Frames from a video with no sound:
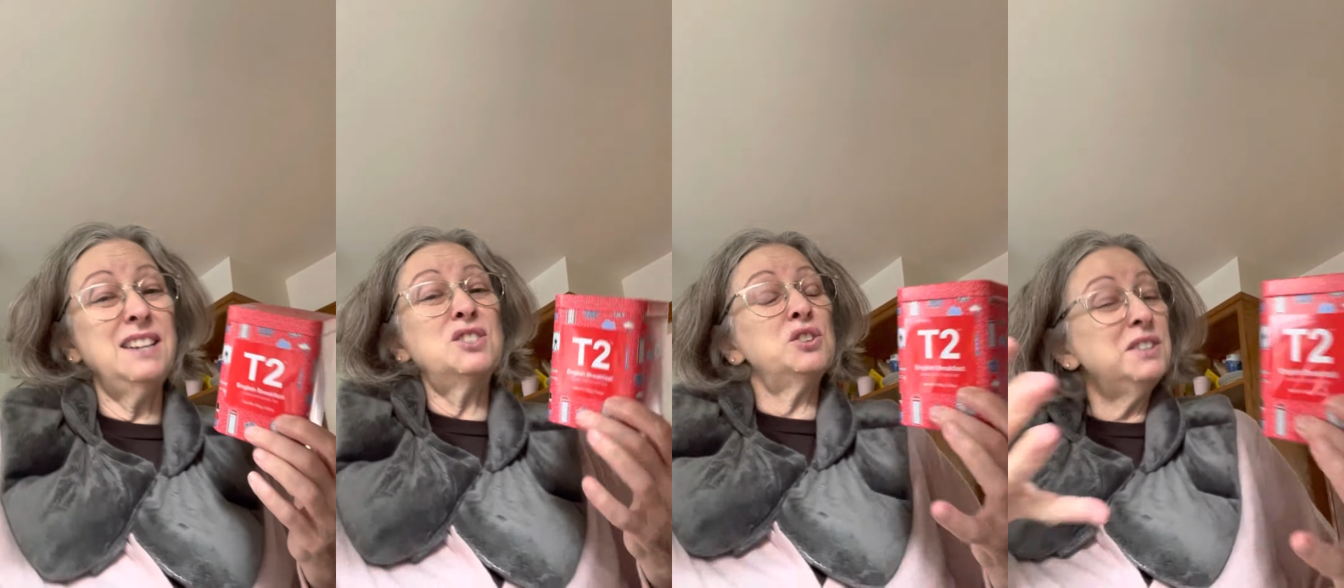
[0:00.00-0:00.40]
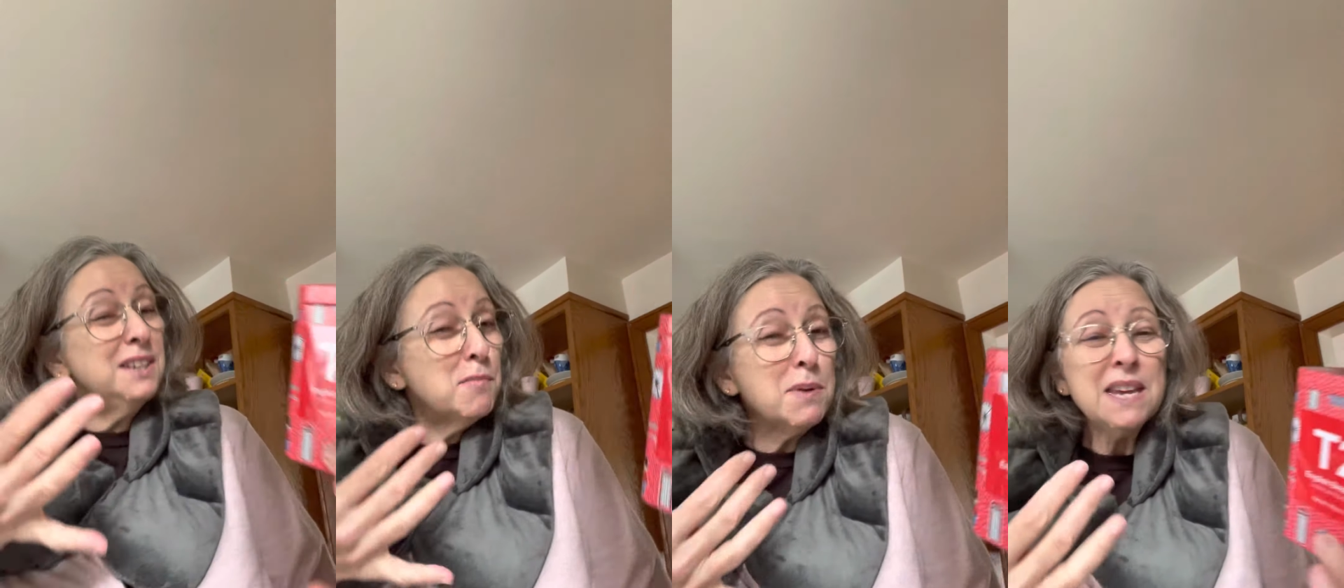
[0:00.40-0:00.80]
Shouldn't
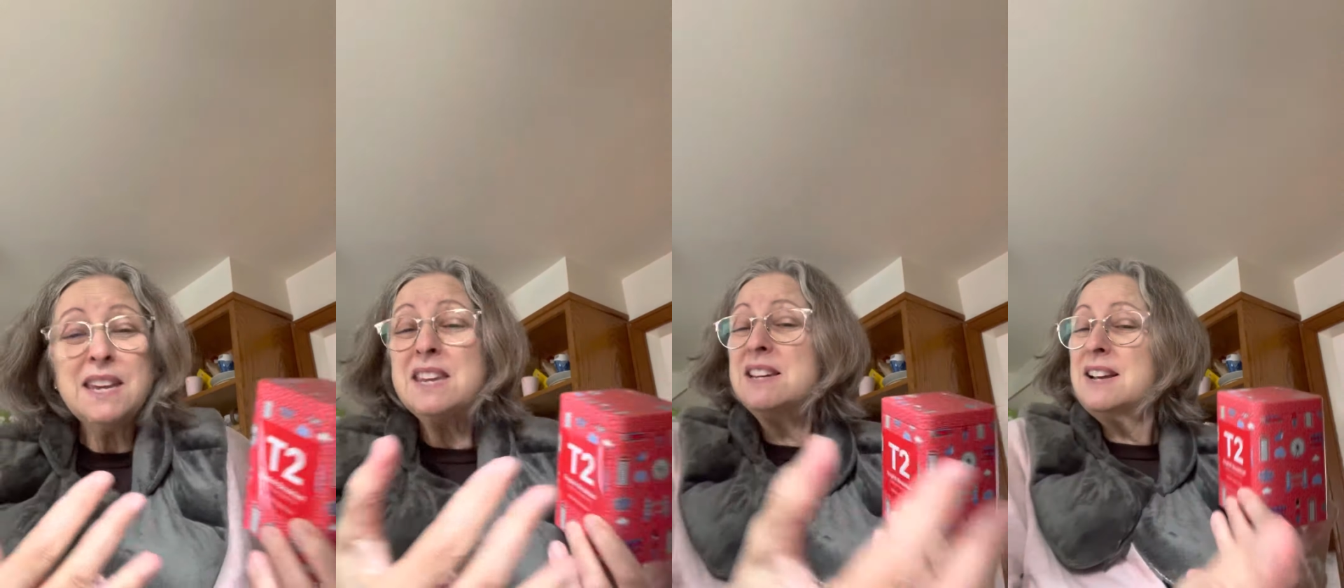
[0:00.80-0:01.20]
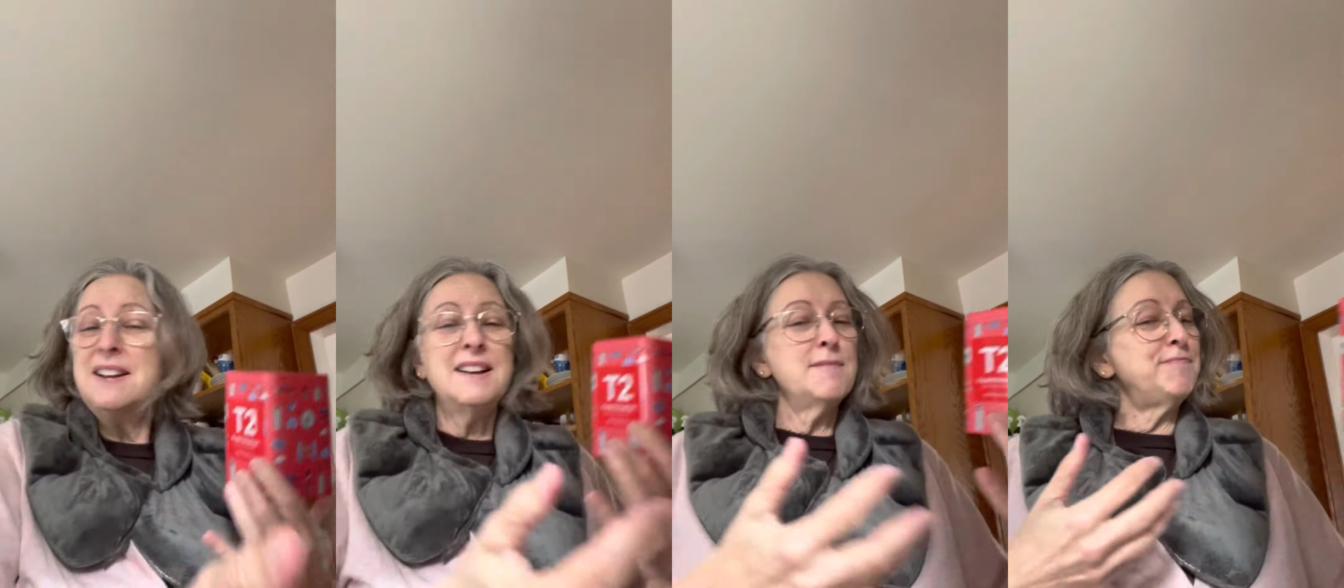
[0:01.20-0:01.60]
it be
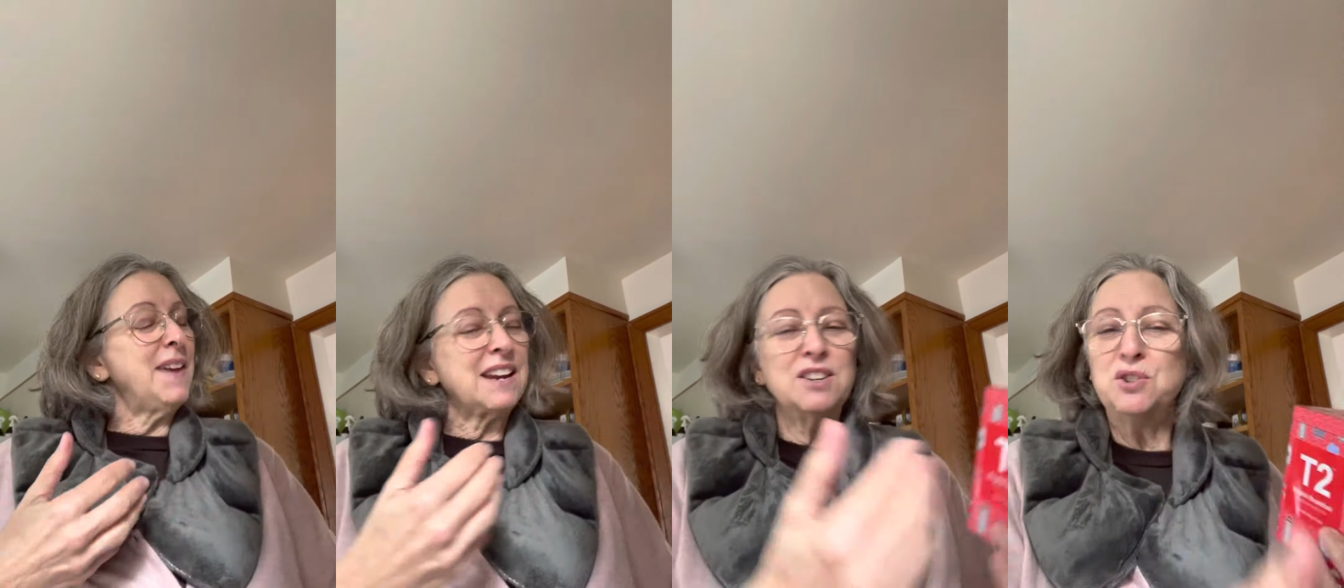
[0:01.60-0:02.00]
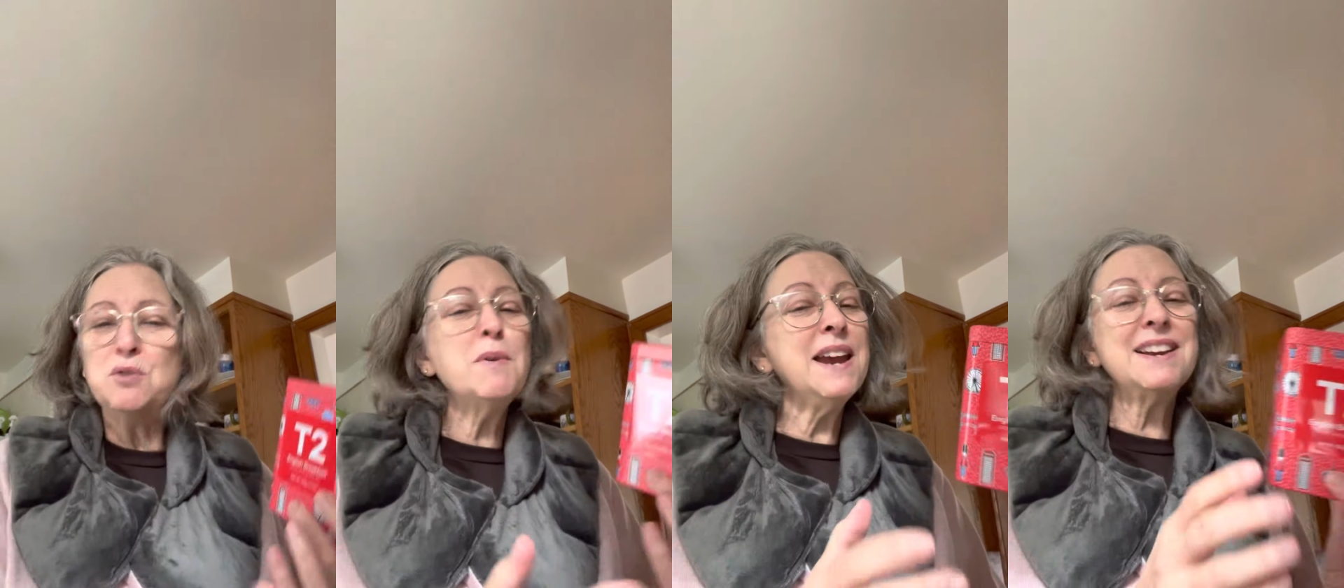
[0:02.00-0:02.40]
like a
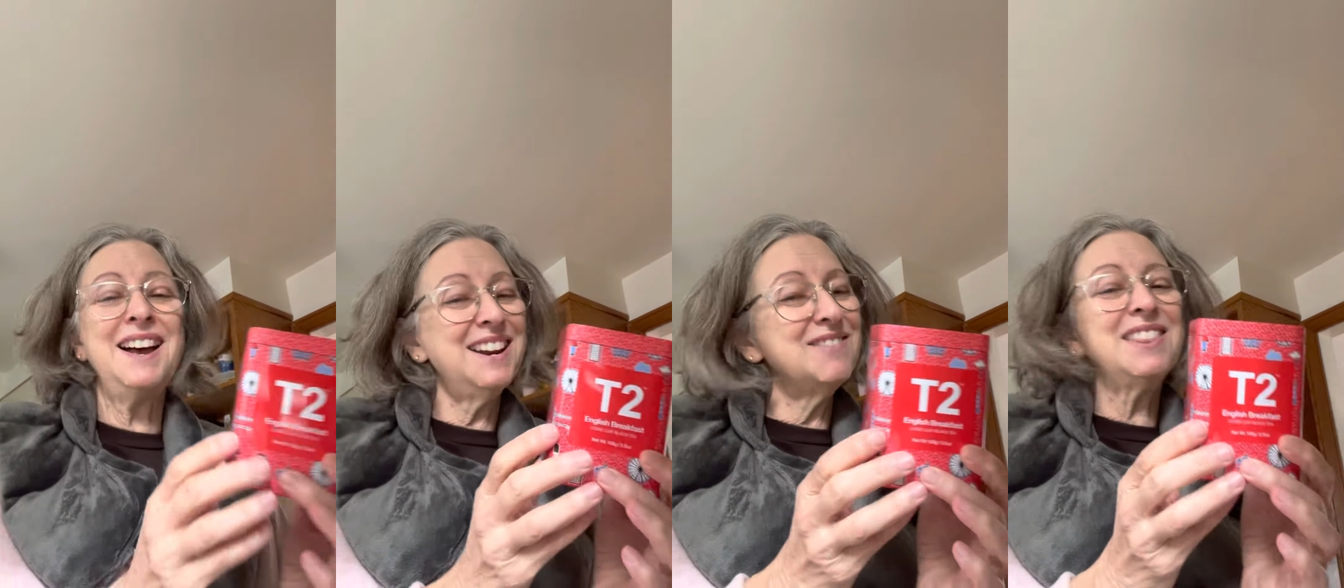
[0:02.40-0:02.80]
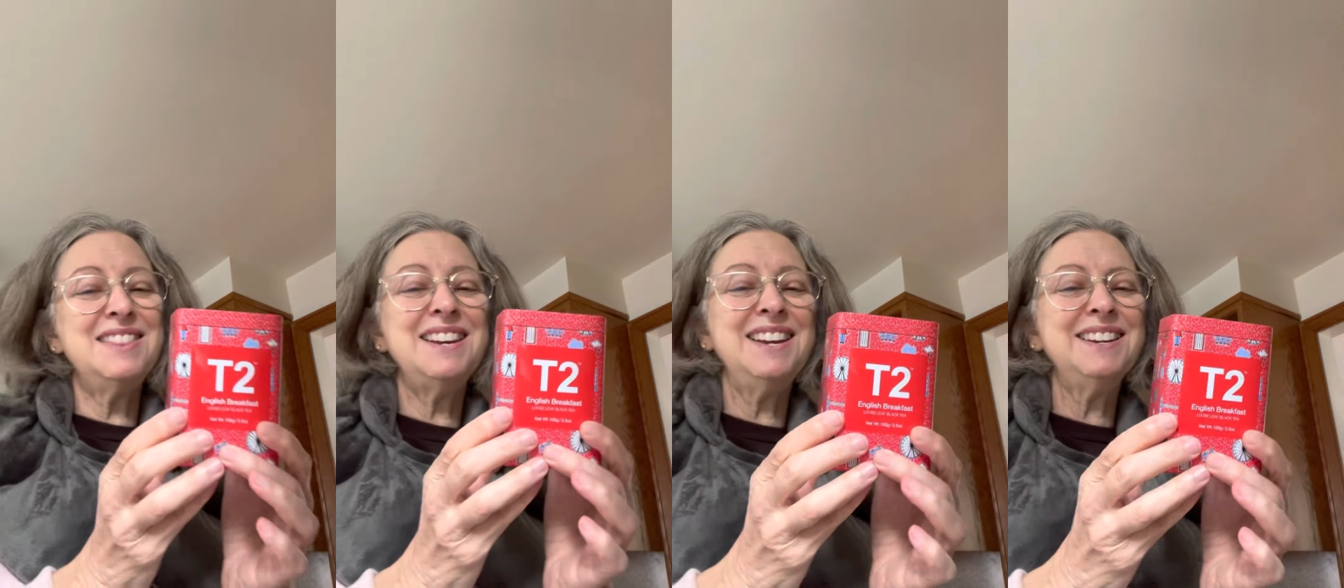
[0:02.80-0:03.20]
two-way kind of a
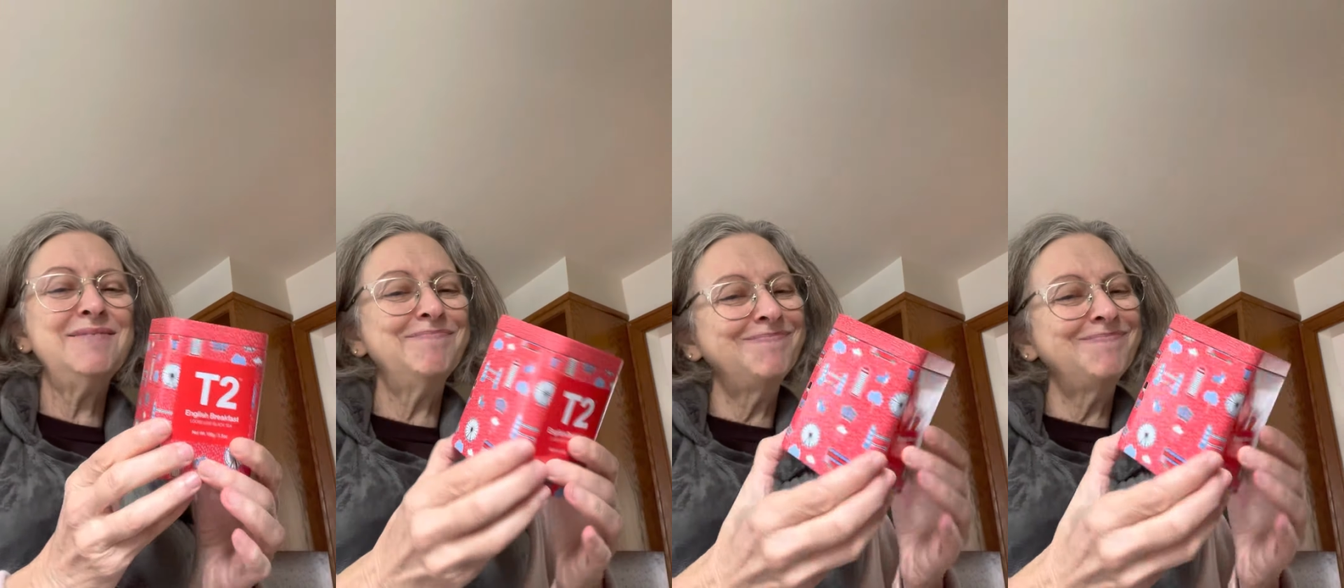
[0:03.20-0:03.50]
thing?